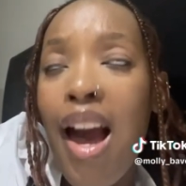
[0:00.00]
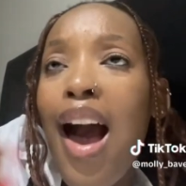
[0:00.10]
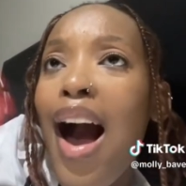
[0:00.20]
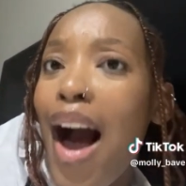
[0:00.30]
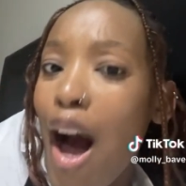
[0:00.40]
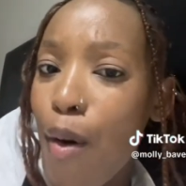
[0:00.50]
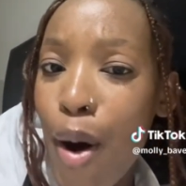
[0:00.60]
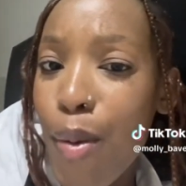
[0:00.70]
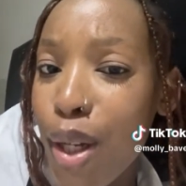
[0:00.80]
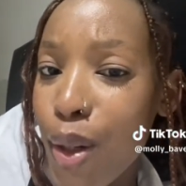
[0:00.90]
How are
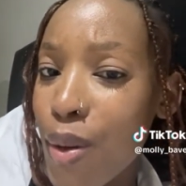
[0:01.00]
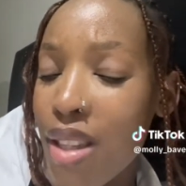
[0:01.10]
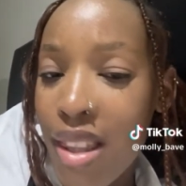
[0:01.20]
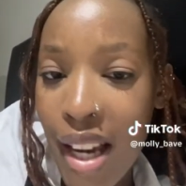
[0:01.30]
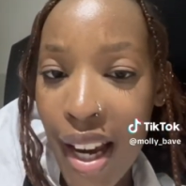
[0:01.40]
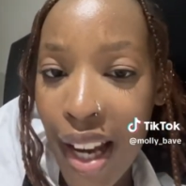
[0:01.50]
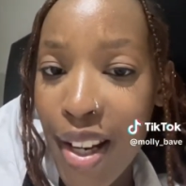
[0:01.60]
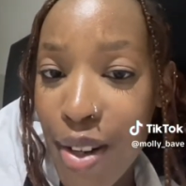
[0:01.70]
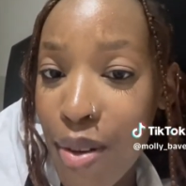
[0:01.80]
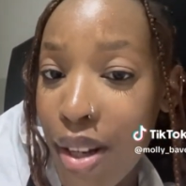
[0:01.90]
we losing the
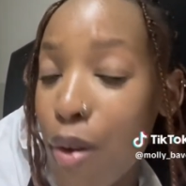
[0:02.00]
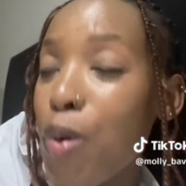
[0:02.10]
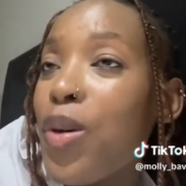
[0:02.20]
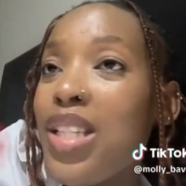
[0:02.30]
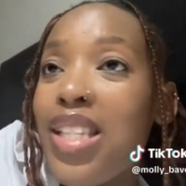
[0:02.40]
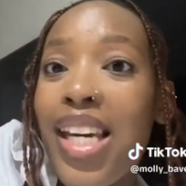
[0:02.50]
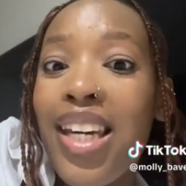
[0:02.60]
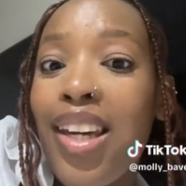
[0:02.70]
cutlery? Who is taking it